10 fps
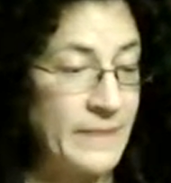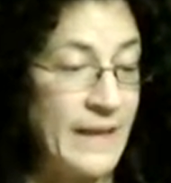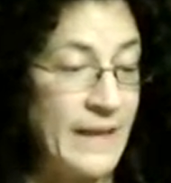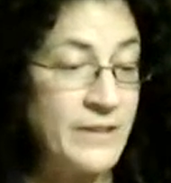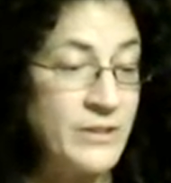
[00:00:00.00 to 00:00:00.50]

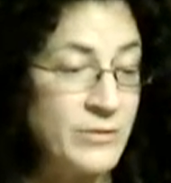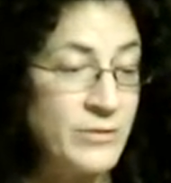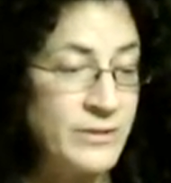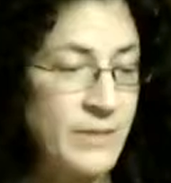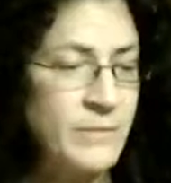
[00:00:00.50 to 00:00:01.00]
and to do
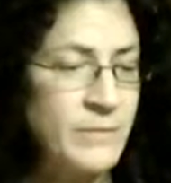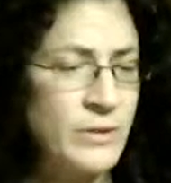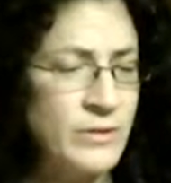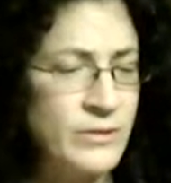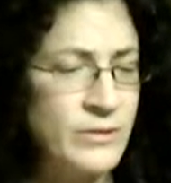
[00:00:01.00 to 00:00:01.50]
some
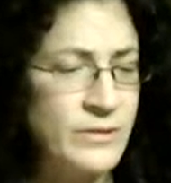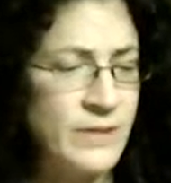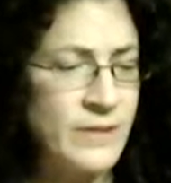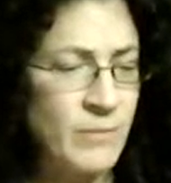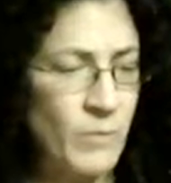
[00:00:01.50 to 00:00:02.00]
good to
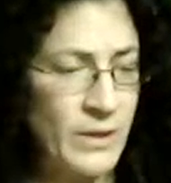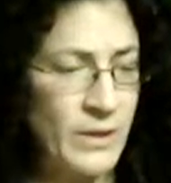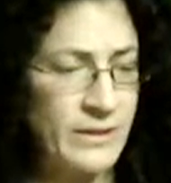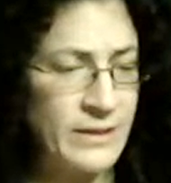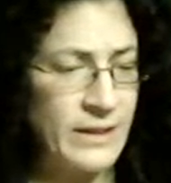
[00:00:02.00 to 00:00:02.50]
someone,
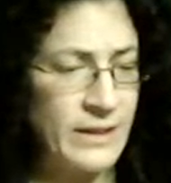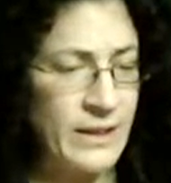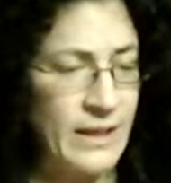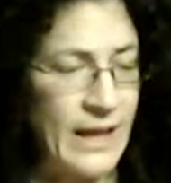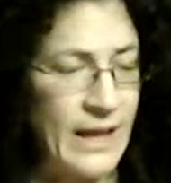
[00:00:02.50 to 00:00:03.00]

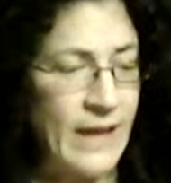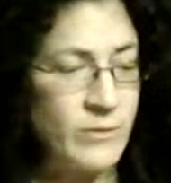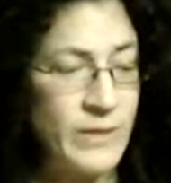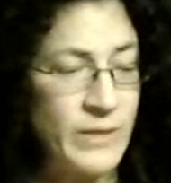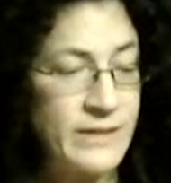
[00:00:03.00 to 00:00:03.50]
and
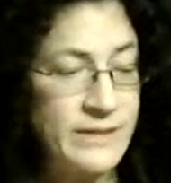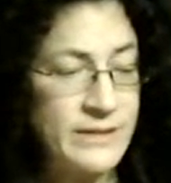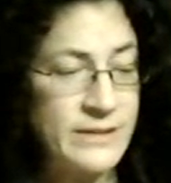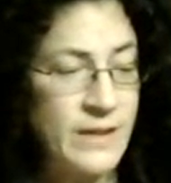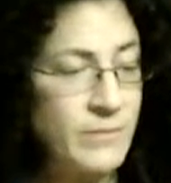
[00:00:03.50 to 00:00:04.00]
win
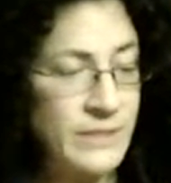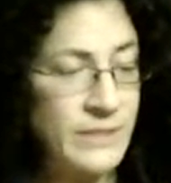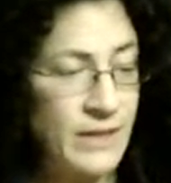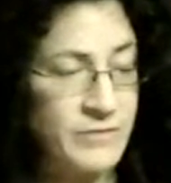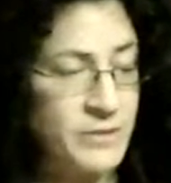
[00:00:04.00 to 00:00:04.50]
some
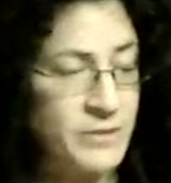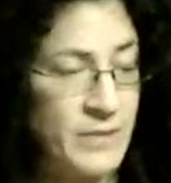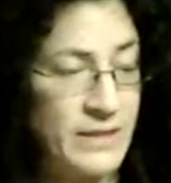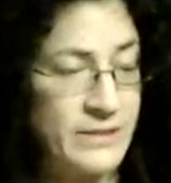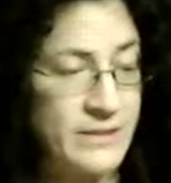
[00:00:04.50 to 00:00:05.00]
love to
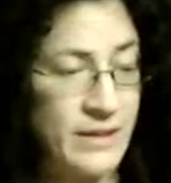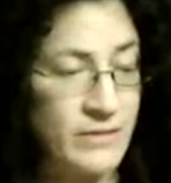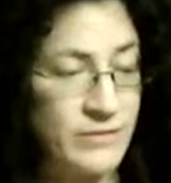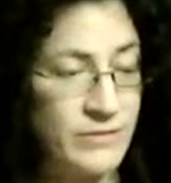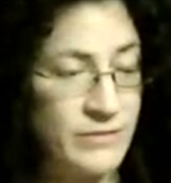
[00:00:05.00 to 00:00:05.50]
myself
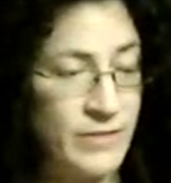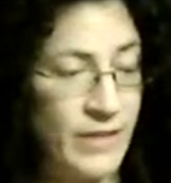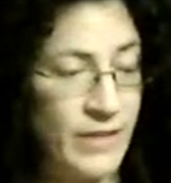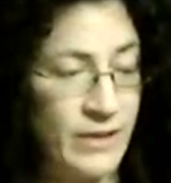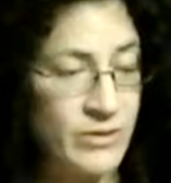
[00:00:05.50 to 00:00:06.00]
if
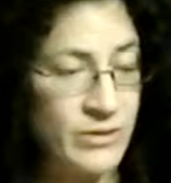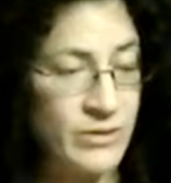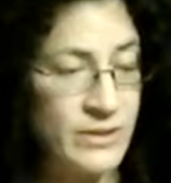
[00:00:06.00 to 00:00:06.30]
I could.